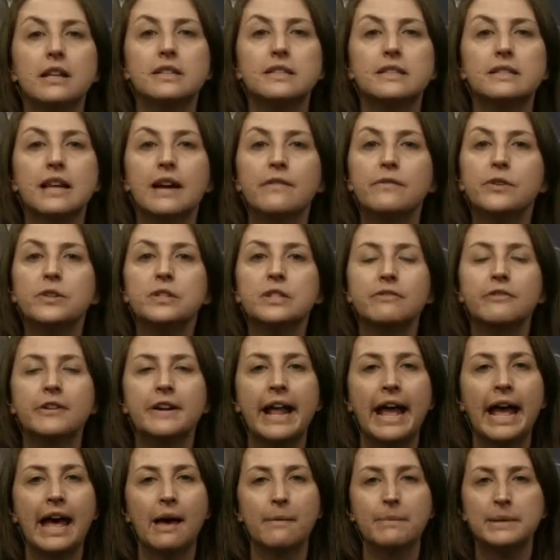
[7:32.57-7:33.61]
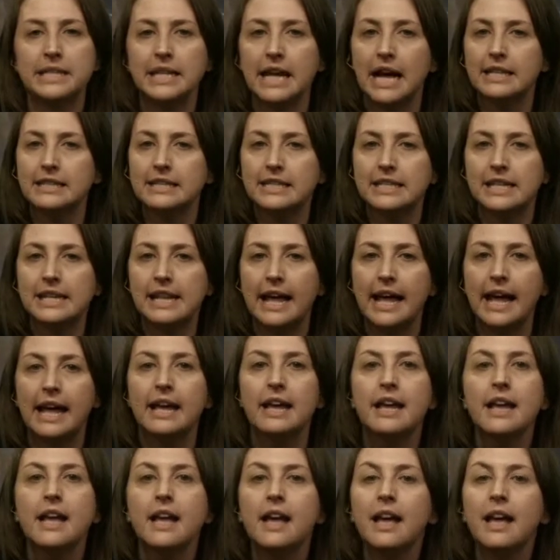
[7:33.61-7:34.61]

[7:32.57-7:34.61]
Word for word: several different habitats today.